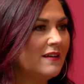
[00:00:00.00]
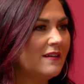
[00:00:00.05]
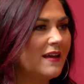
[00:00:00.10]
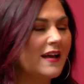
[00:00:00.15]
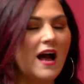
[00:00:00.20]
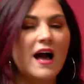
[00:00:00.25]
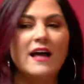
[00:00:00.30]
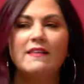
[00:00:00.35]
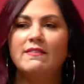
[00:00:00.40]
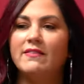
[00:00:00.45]

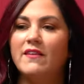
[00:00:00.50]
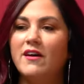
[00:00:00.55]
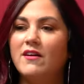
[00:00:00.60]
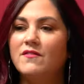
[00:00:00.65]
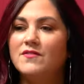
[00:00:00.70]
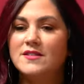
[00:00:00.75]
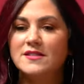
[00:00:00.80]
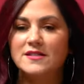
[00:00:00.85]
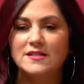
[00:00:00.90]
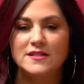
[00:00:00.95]
Like I
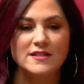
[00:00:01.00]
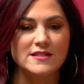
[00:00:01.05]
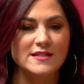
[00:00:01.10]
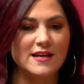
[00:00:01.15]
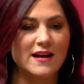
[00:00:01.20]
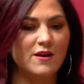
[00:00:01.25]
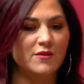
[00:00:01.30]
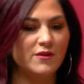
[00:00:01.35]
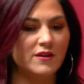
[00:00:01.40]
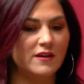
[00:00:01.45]
love to sit
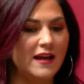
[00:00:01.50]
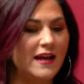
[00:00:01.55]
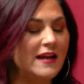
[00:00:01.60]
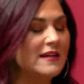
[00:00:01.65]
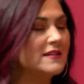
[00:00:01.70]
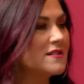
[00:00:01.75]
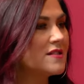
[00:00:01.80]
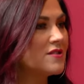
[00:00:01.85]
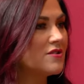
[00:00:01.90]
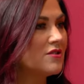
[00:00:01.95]
down and
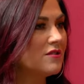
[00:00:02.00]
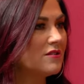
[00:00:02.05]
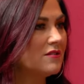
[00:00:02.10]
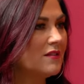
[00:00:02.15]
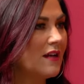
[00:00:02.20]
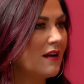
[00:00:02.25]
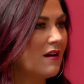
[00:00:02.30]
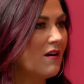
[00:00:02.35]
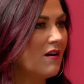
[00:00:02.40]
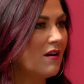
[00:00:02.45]
answer
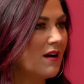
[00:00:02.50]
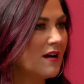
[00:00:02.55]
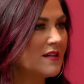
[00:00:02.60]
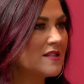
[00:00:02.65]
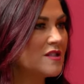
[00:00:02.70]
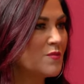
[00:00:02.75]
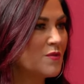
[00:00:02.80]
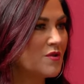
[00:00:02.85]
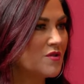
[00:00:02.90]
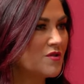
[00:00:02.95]
like our
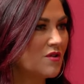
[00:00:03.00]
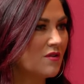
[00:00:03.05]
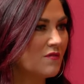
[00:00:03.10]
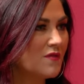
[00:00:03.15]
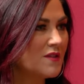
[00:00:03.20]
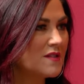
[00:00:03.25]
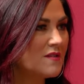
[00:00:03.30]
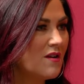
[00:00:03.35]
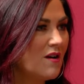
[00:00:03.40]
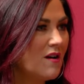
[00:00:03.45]
customer
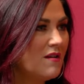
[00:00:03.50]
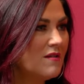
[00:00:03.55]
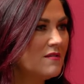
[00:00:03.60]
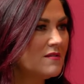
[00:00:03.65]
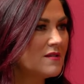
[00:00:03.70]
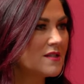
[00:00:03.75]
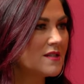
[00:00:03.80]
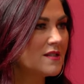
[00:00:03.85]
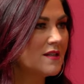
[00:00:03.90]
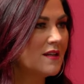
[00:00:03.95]
service
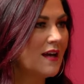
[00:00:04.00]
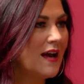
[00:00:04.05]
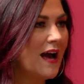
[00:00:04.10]
calls.